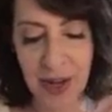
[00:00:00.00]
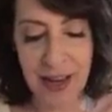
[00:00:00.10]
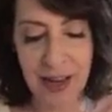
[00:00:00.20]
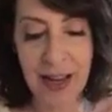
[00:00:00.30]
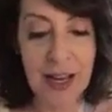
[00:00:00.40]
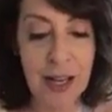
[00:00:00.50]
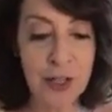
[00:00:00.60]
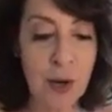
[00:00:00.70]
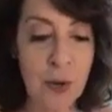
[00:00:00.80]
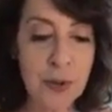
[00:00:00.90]
Okay,
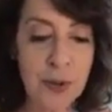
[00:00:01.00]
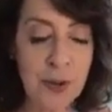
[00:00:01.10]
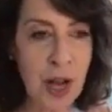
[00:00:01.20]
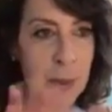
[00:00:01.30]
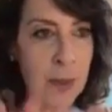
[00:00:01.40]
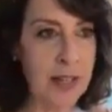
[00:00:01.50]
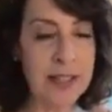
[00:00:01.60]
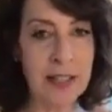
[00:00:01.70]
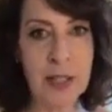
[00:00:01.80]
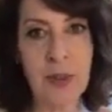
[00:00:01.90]
so those are a couple of
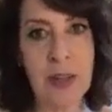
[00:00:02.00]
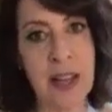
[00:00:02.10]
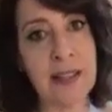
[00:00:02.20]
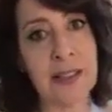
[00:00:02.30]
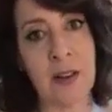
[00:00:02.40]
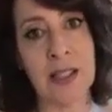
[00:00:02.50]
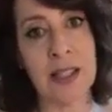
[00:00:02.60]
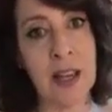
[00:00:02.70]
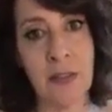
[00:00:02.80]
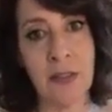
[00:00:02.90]
ideas for case
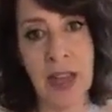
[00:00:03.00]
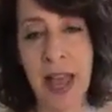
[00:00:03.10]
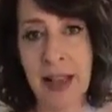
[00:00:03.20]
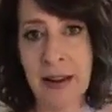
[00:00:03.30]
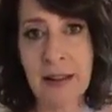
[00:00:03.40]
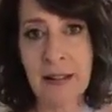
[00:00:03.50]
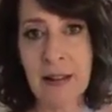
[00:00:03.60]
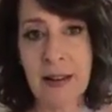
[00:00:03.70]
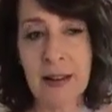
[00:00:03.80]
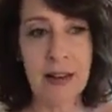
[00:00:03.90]
goods. If you hate it,
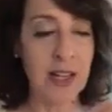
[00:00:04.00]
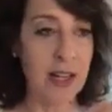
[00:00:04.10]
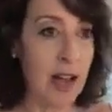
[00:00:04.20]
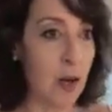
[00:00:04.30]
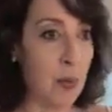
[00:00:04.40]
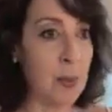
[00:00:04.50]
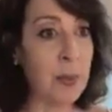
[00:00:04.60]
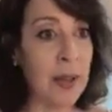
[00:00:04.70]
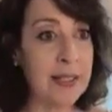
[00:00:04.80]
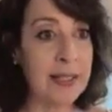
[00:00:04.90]
you got to
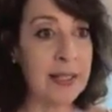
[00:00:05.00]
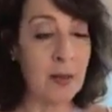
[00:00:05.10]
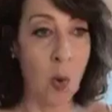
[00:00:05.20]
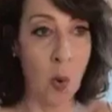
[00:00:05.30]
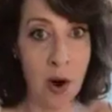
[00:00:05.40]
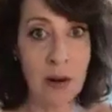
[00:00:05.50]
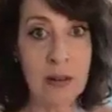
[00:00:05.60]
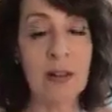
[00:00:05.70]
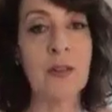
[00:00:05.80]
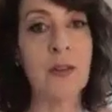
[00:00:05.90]
replace,
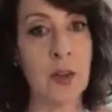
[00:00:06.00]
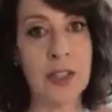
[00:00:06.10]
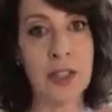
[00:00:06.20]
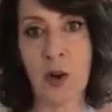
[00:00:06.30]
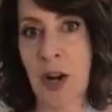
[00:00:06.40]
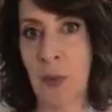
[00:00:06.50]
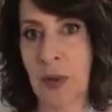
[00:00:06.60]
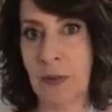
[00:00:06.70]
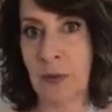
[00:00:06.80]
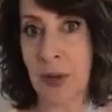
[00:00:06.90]
or first try to
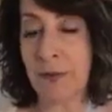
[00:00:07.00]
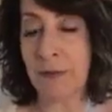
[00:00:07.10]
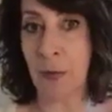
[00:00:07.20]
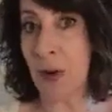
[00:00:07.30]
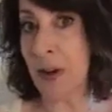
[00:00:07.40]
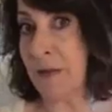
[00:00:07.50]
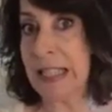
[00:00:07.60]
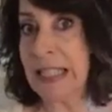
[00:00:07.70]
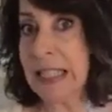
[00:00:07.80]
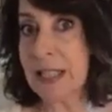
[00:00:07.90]

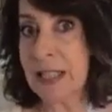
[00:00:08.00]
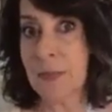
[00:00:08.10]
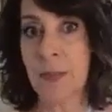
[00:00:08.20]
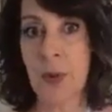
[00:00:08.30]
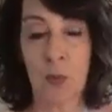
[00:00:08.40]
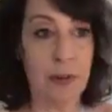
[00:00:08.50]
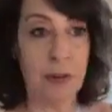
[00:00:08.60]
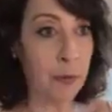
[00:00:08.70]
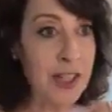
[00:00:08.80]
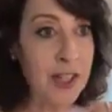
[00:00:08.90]
reinvent it,
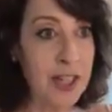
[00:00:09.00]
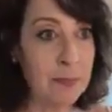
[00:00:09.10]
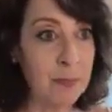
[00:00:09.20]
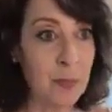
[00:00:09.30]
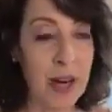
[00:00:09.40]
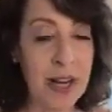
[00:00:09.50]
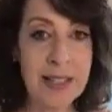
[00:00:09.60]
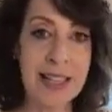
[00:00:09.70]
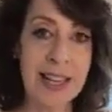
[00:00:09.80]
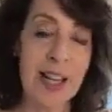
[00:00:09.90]
refresh it,
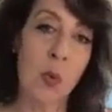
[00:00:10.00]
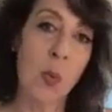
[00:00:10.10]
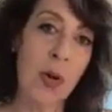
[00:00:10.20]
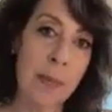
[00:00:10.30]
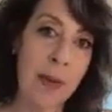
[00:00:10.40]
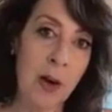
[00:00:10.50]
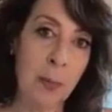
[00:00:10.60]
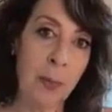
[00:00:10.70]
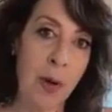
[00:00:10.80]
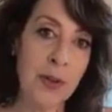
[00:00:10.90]
right? Well, what
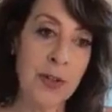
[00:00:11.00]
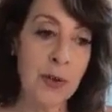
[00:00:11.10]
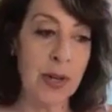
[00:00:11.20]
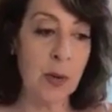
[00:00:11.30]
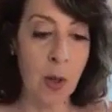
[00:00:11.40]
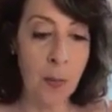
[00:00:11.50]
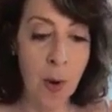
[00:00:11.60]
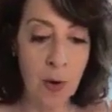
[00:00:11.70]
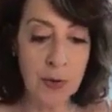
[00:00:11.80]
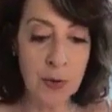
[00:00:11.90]
about upholstery? Well,
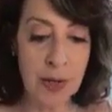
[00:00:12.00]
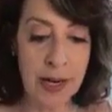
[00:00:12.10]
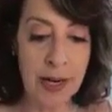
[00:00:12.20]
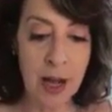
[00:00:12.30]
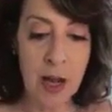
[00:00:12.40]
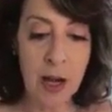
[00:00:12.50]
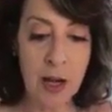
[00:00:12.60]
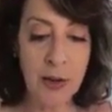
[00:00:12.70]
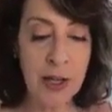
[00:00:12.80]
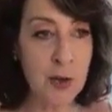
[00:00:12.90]
upholstery,
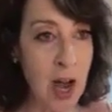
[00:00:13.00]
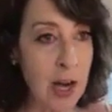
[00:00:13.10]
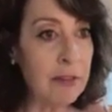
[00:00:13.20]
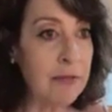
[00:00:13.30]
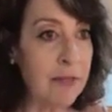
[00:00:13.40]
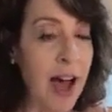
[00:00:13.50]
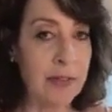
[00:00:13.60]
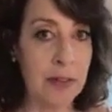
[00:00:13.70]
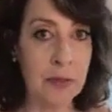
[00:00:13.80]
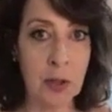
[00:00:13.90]
you can try to
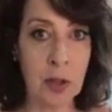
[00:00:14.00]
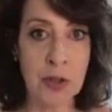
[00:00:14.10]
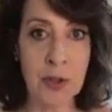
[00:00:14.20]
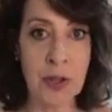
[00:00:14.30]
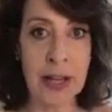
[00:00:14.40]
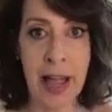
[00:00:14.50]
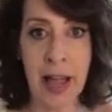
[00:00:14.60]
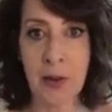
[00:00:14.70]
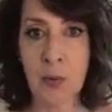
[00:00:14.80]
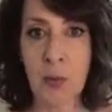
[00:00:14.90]
revive it first. You can
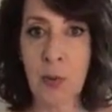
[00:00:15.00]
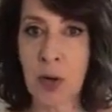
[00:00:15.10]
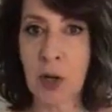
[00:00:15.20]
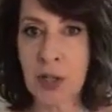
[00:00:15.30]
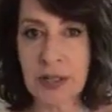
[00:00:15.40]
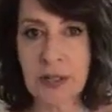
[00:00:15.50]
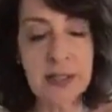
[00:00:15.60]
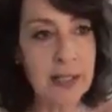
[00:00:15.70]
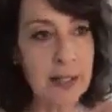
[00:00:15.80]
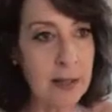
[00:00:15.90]
add new
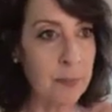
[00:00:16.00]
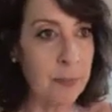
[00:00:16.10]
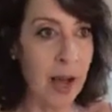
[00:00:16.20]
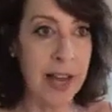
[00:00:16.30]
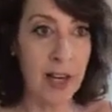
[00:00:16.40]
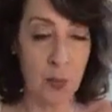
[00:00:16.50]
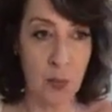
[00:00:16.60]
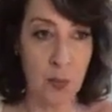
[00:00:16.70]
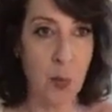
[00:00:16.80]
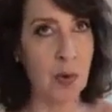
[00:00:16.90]
cushions
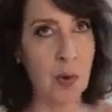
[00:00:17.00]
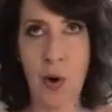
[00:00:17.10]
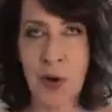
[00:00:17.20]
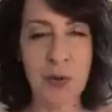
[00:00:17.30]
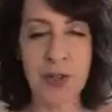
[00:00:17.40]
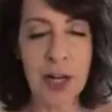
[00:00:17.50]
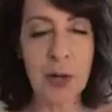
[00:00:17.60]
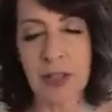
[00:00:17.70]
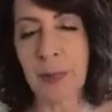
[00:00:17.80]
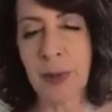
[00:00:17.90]
or new
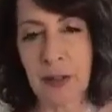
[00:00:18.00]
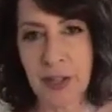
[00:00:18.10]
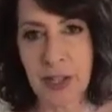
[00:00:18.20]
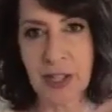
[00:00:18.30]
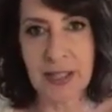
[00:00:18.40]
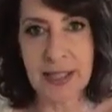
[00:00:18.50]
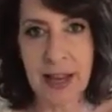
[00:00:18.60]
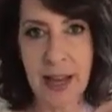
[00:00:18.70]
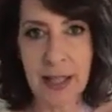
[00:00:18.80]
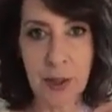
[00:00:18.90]
decorative pillows, I should
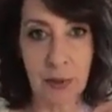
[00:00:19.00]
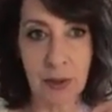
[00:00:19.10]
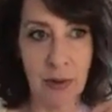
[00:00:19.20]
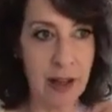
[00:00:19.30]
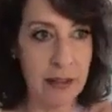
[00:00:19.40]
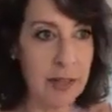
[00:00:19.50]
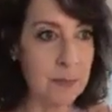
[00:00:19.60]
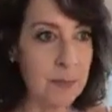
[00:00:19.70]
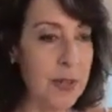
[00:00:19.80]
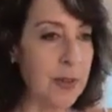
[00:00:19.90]
say, to revive
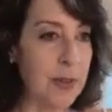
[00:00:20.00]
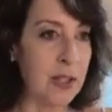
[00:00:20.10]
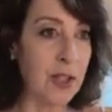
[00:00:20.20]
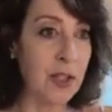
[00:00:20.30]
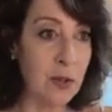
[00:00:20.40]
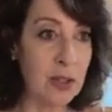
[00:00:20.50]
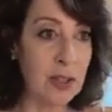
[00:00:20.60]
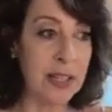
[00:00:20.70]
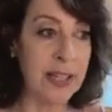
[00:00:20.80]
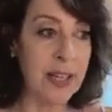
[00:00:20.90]
it. You can
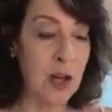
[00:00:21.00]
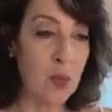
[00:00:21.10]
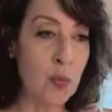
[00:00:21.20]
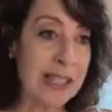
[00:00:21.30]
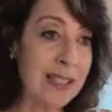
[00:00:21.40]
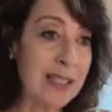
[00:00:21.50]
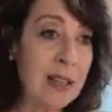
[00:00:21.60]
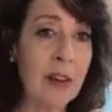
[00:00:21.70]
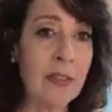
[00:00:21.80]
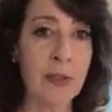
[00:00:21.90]
certainly
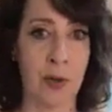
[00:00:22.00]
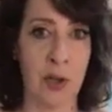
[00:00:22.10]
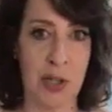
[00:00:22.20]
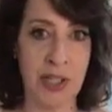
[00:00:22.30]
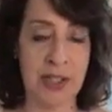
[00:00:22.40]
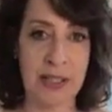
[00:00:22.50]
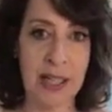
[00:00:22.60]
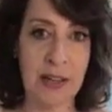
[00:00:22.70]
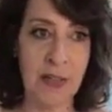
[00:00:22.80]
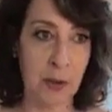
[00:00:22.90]
restuff your
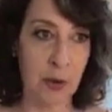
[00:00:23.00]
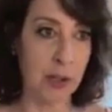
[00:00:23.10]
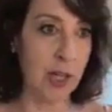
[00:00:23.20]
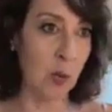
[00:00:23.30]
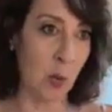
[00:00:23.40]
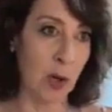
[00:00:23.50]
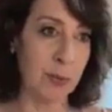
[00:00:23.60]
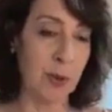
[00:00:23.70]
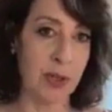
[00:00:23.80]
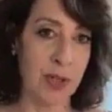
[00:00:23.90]
cushions if they're looking
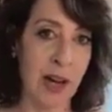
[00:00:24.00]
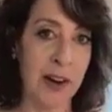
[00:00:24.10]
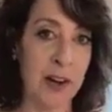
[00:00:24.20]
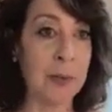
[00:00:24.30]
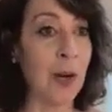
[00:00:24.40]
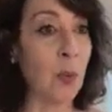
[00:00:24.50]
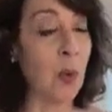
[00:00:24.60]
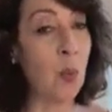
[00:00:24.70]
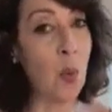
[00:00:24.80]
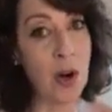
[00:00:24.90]
warped or tired, but I
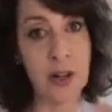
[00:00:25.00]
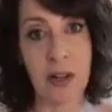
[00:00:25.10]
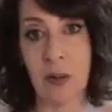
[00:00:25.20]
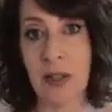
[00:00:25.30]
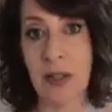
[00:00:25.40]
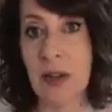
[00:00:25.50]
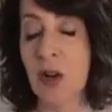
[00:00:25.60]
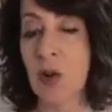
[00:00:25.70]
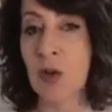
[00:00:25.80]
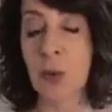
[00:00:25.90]
will warn you,
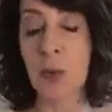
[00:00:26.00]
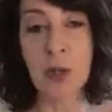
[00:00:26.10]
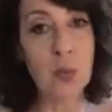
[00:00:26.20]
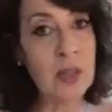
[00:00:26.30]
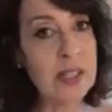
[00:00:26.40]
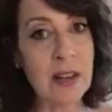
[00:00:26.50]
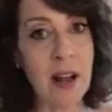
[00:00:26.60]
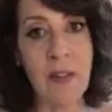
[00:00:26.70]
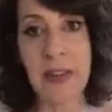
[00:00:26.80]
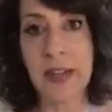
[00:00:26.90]
doing a
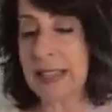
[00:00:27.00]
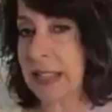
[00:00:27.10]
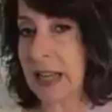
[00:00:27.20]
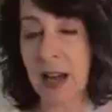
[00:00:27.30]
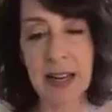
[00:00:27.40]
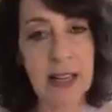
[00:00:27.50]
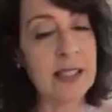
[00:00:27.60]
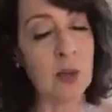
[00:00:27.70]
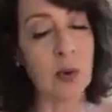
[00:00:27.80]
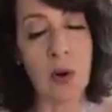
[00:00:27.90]
restuff is not a
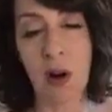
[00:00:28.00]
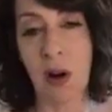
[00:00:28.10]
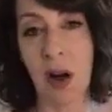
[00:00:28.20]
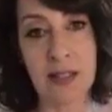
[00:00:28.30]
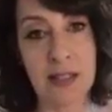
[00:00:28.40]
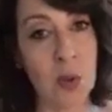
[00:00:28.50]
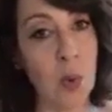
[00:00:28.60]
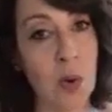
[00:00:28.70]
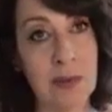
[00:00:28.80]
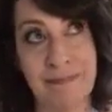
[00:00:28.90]
zero cost
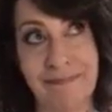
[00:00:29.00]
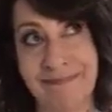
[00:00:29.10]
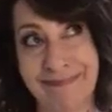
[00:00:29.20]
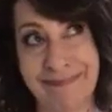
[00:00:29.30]
or a